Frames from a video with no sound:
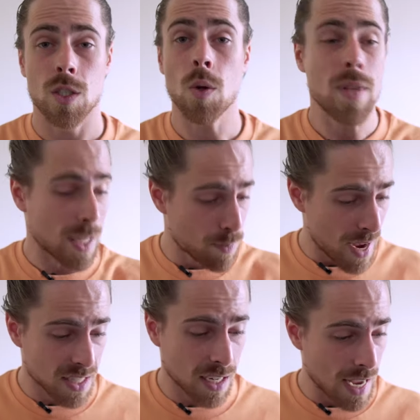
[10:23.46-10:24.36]
So that's
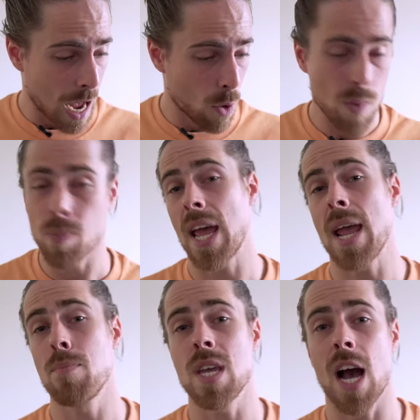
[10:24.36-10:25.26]
basically how we
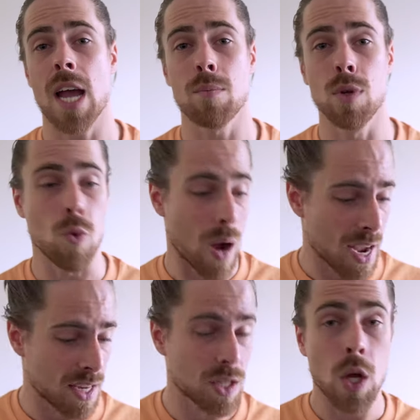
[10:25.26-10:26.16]
play Behind Blue
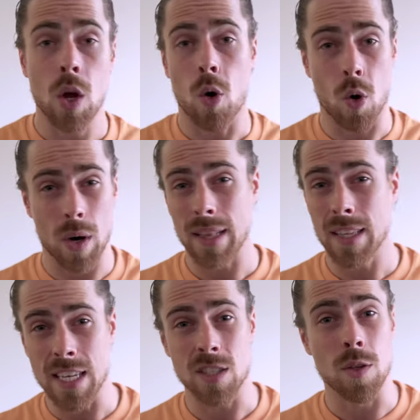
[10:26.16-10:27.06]
Eyes or at
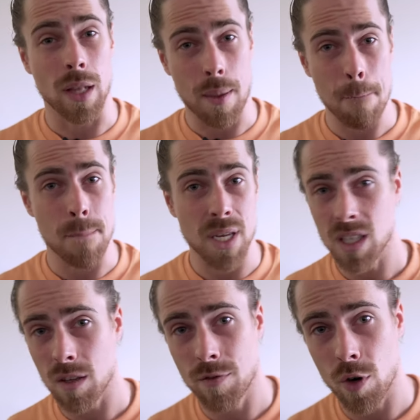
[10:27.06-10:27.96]
least the Limp
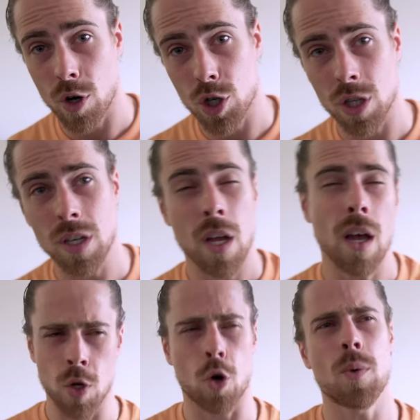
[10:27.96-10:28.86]
Bizkit version.
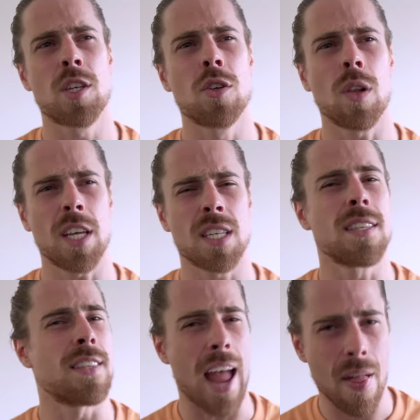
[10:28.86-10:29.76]
The original
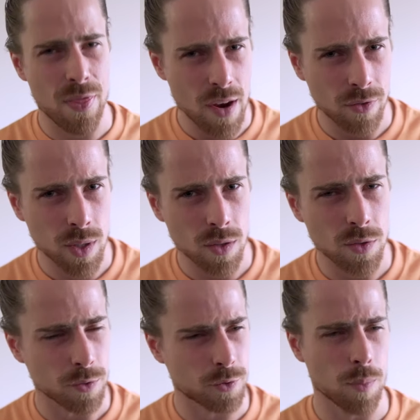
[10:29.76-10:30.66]
isn't that different
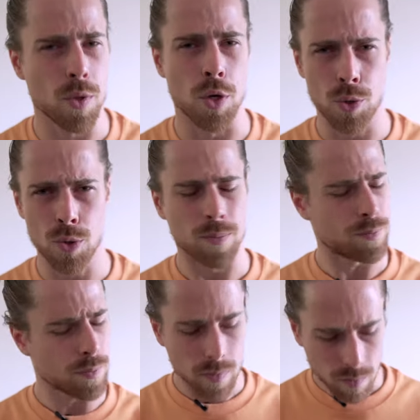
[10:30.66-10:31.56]
from The Who,
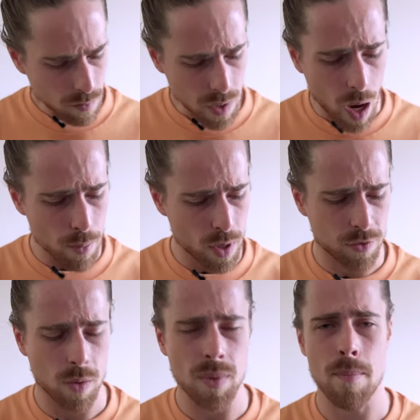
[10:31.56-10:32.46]
but
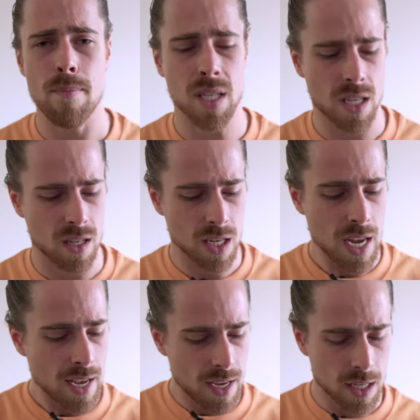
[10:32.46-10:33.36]
from Limp Bizkit
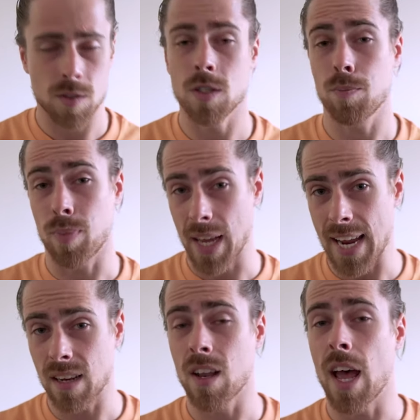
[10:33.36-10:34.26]
it's
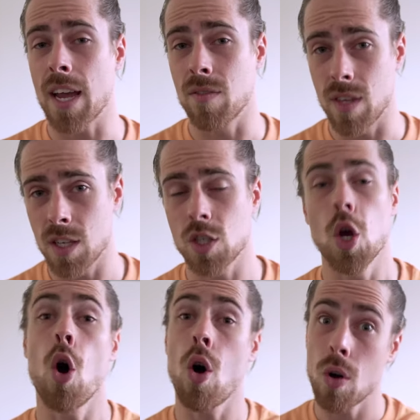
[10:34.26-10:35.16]
played like
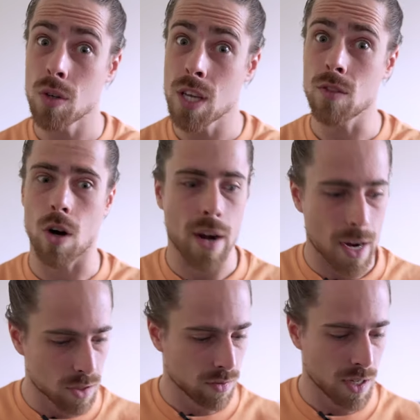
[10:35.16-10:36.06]
this on guitar
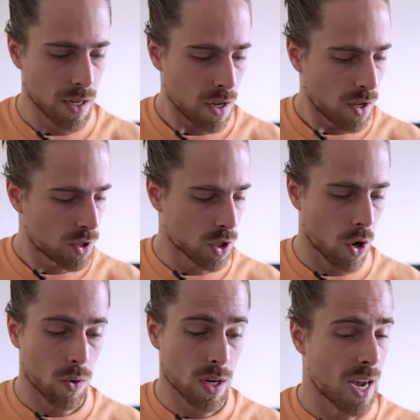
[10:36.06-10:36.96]
actually.
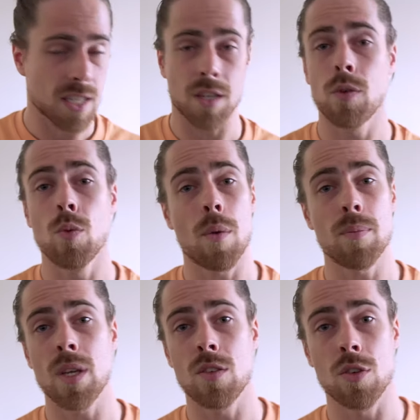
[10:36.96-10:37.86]
So guys, if you want
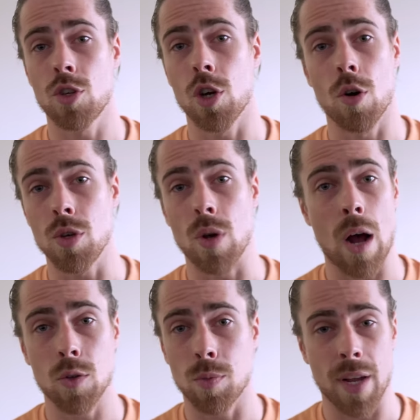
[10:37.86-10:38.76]
me to show you
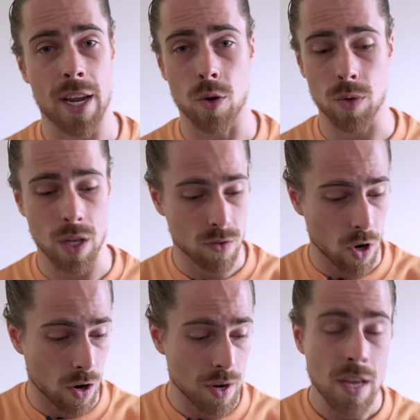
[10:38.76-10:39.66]
how to play it on
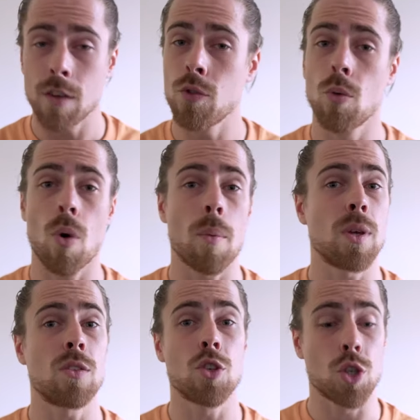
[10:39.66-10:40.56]
guitar, if you want
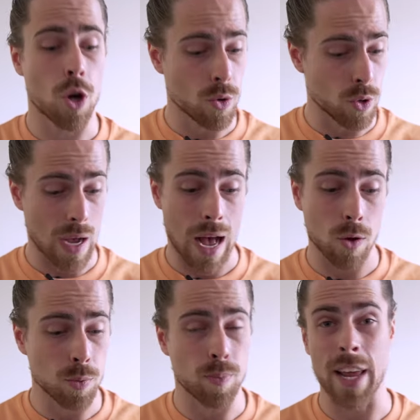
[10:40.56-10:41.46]
me to show you how
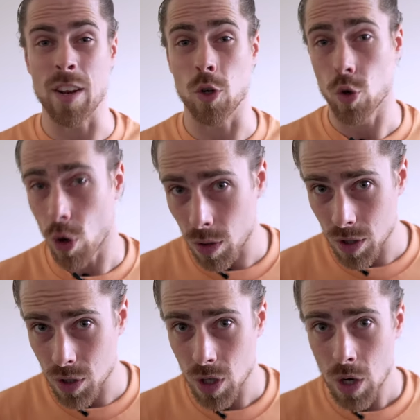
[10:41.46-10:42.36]
to play the
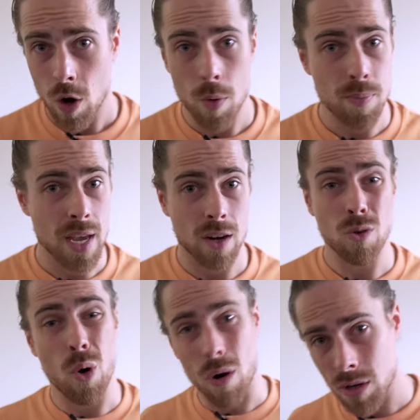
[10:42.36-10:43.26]
chorus on
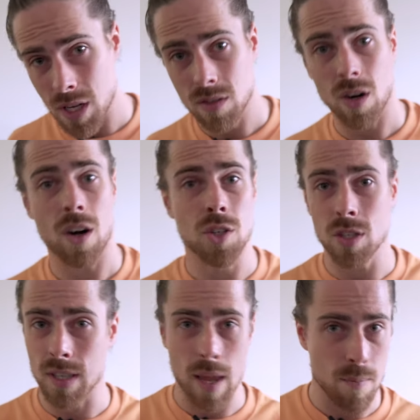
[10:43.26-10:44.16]
piano or guitar,
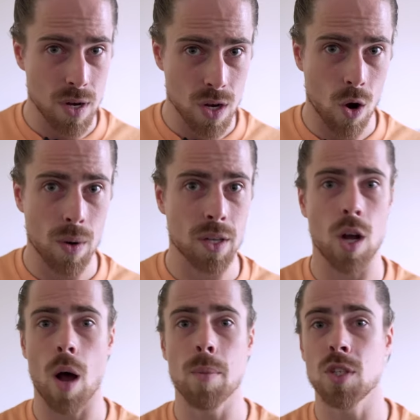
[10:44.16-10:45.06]
just let me know in the
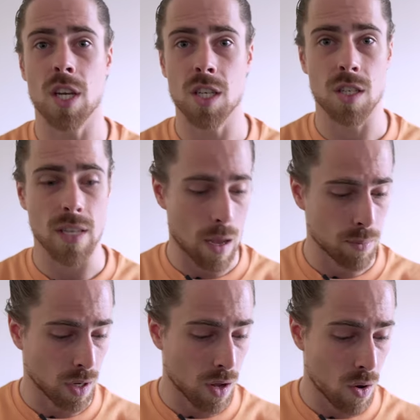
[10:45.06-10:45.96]
comment section down
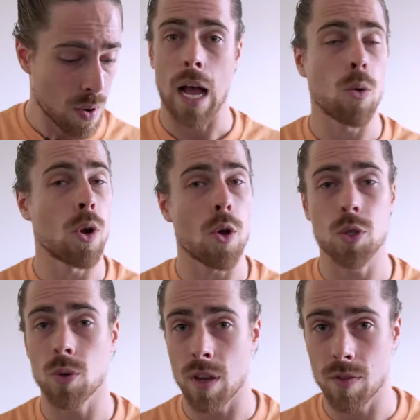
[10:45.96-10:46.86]
below. I will
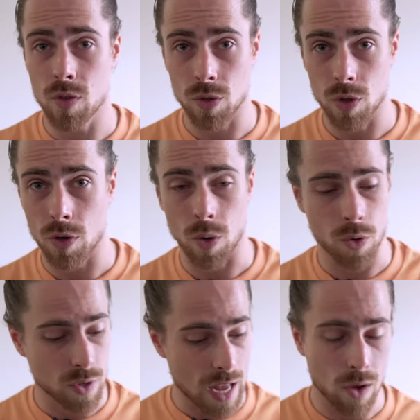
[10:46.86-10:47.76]
also give a tutorial
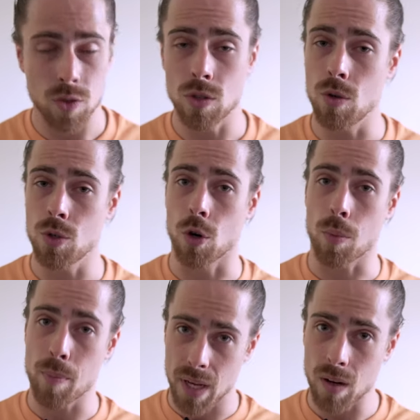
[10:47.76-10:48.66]
on how to use your
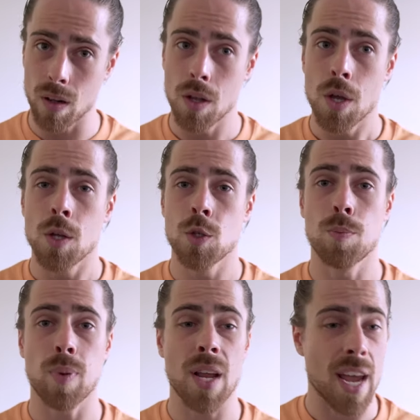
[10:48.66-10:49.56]
pedal to
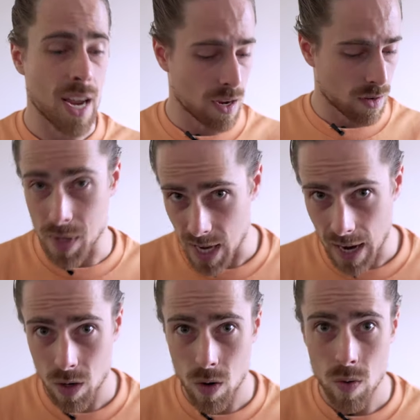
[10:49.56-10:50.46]
play
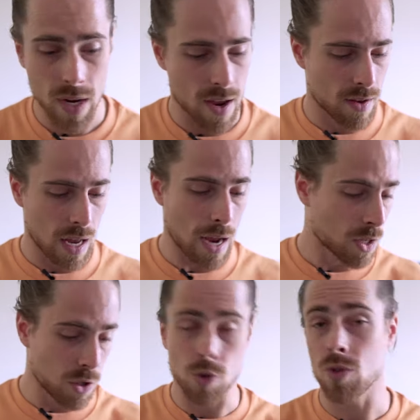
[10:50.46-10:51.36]
piano and I
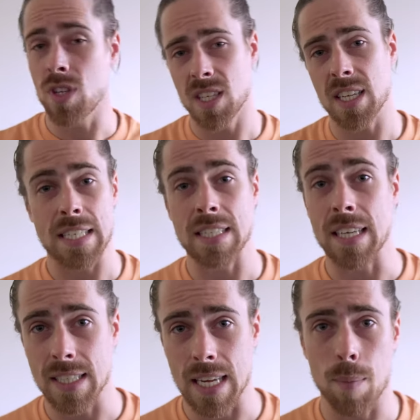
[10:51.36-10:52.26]
can use this as an
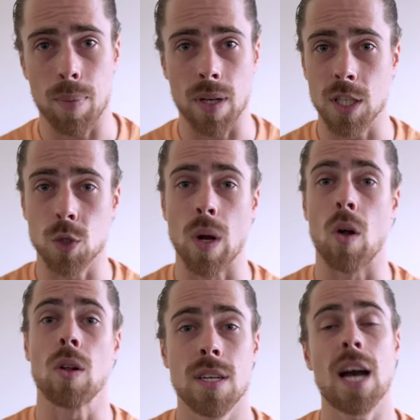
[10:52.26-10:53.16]
example as
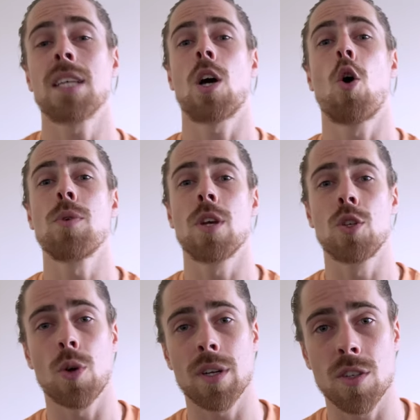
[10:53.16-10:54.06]
well. Guys, I hope you
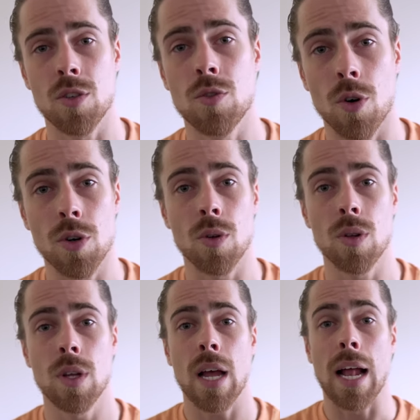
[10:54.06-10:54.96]
enjoyed this
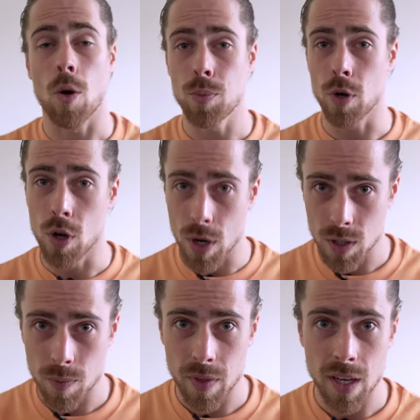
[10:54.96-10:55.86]
tutorial. I hope you learned
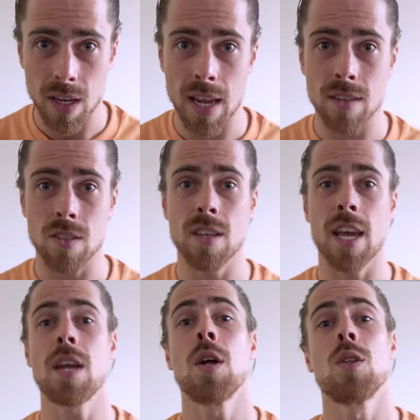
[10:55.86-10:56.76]
something again
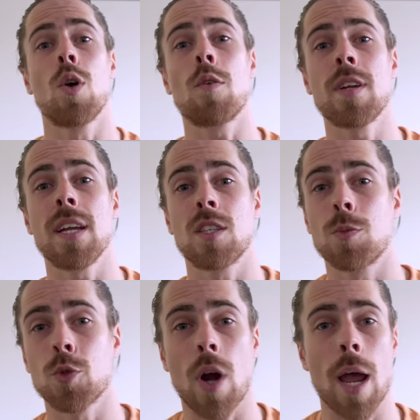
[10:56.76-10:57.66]
today. Don't forget to
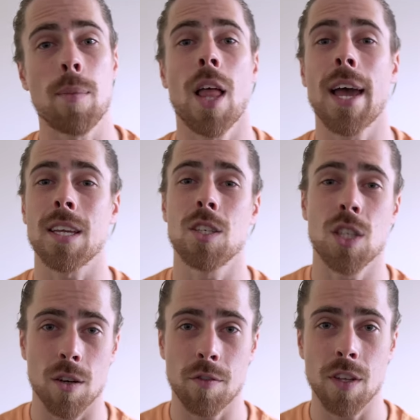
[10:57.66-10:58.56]
subscribe, like and
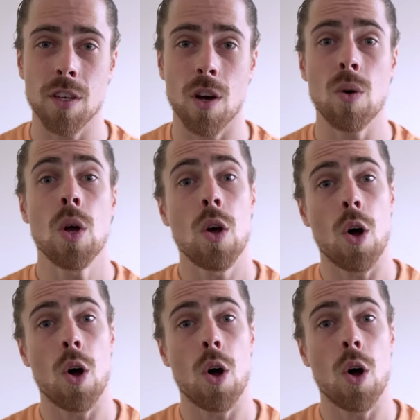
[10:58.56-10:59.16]
share the video.